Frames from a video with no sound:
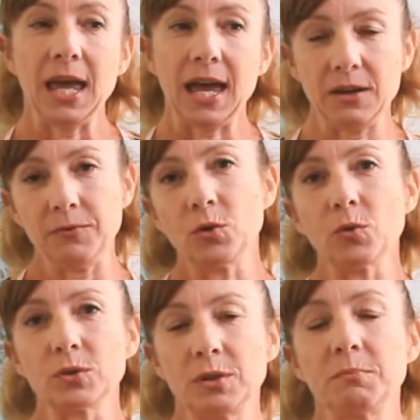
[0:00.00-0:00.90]
And if you're
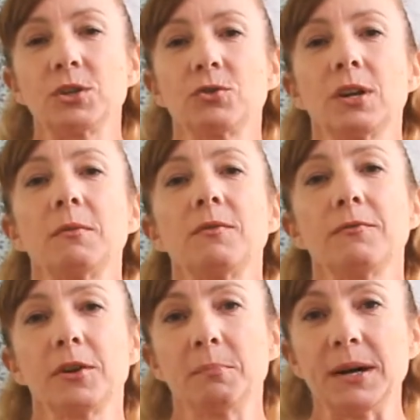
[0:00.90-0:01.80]
also measuring
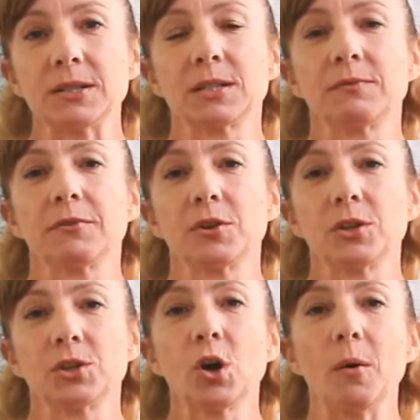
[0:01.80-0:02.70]
for your bust for a
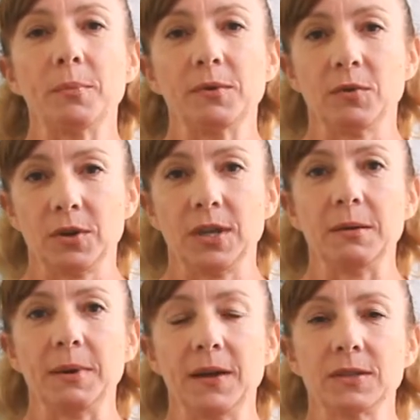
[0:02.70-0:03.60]
top, you've got to think
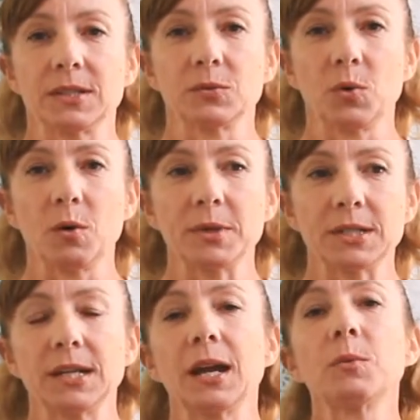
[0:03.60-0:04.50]
about this as well. But
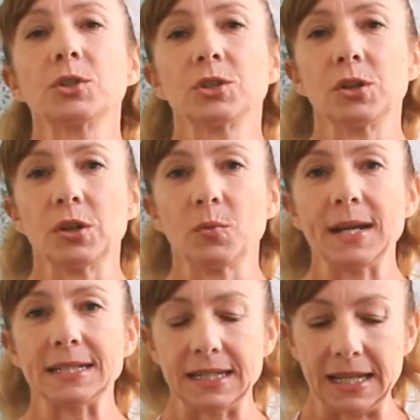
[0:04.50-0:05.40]
today we're just doing the
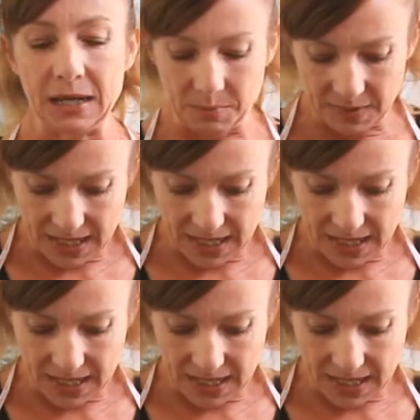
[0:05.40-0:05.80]
waist and the hip.